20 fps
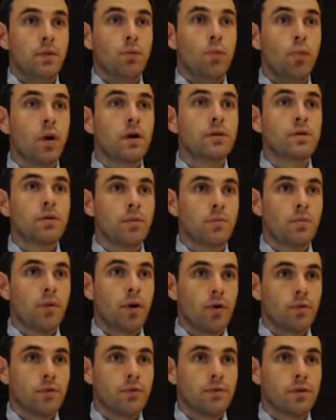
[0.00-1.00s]
one
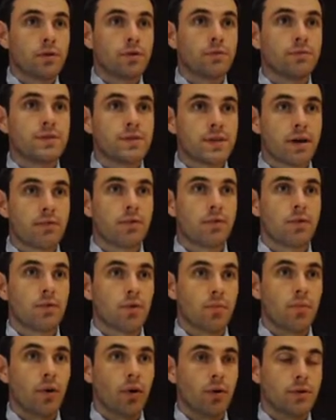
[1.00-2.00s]
component out of several
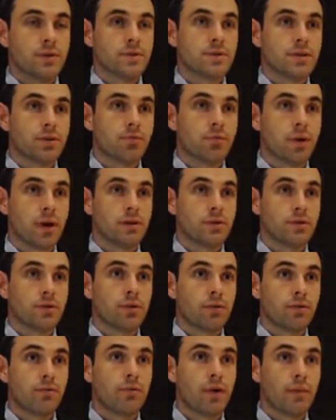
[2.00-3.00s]
components in a
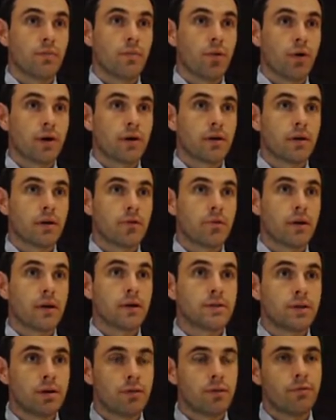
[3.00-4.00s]
regulatory framework. A
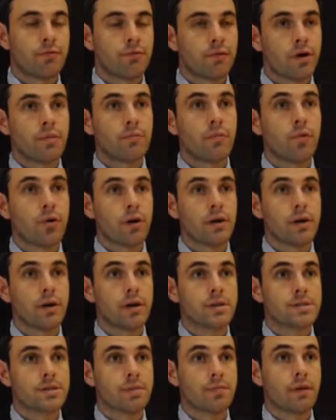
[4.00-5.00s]
regulatory framework
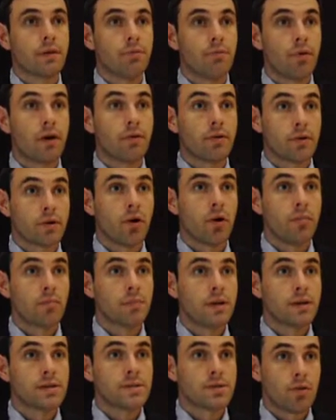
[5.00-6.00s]
is something rather
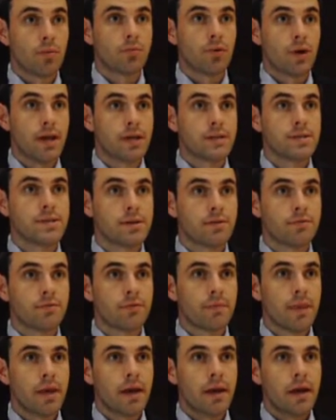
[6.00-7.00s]
complex, comprehensive,
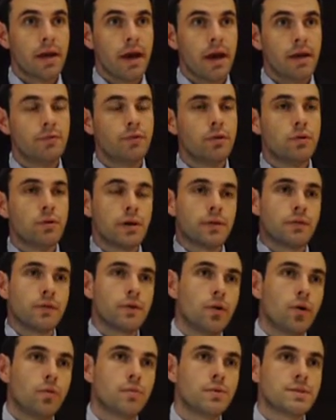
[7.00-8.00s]
and if you look at the
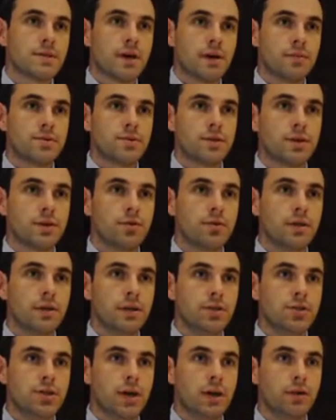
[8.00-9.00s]
global
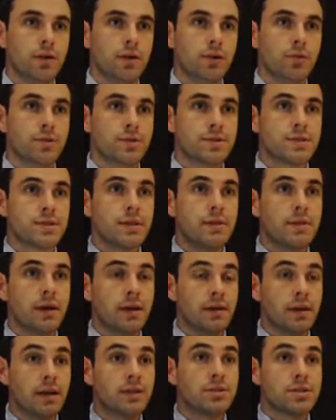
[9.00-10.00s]
cybersecurity agenda, you will see
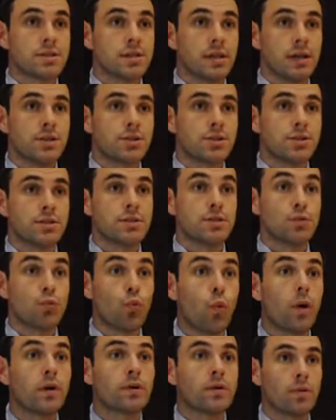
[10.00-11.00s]
that legislation is
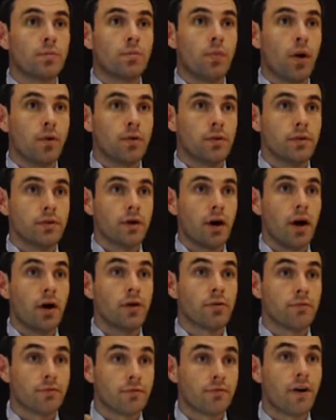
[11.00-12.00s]
one component
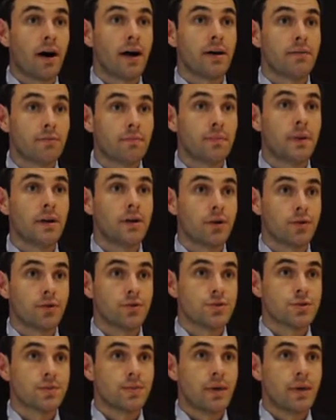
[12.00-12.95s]
out of five pillars.